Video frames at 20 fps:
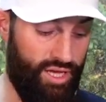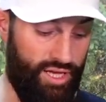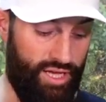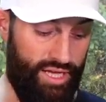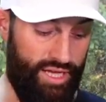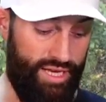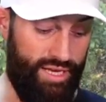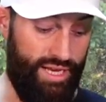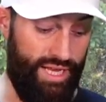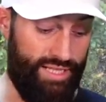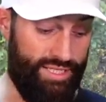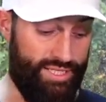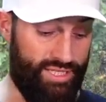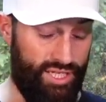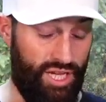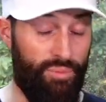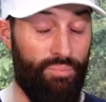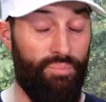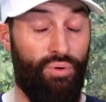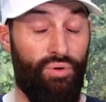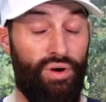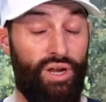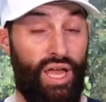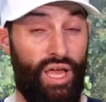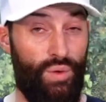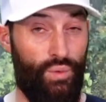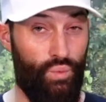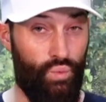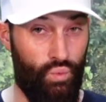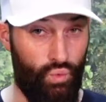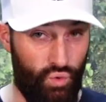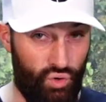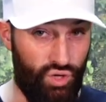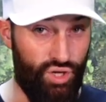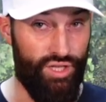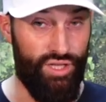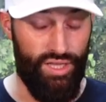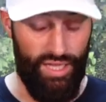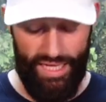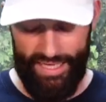And at some point I
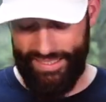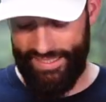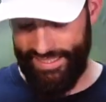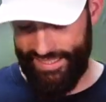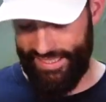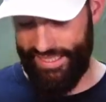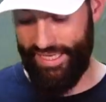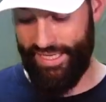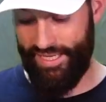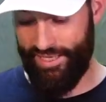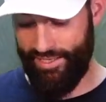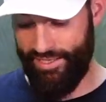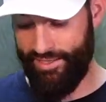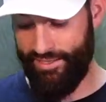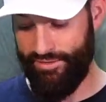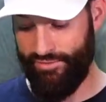would like to get